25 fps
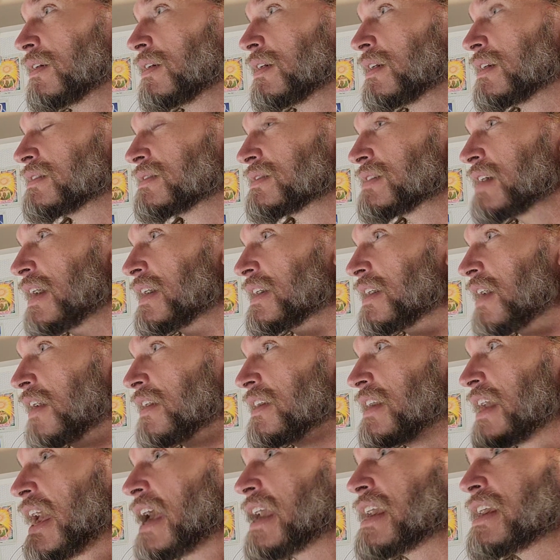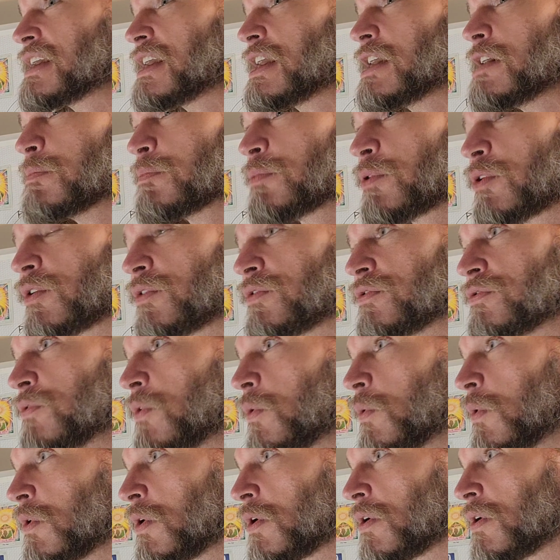it's like a gatekeeper
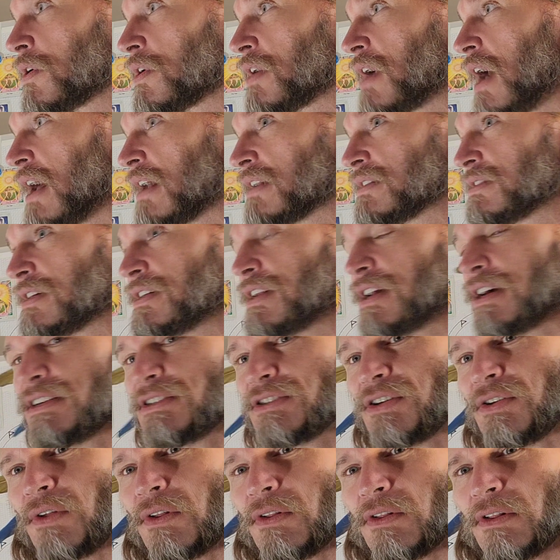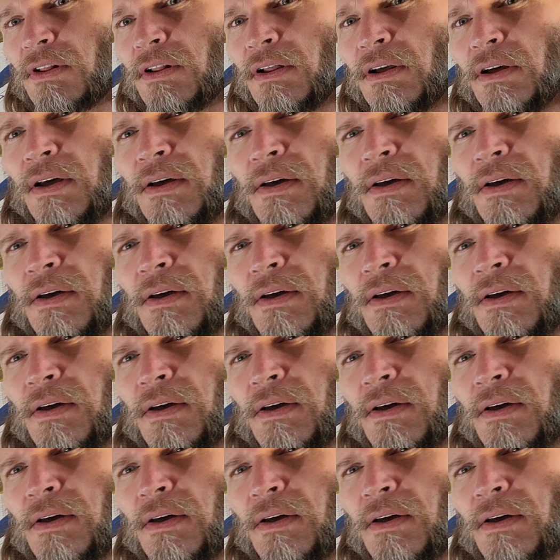for continental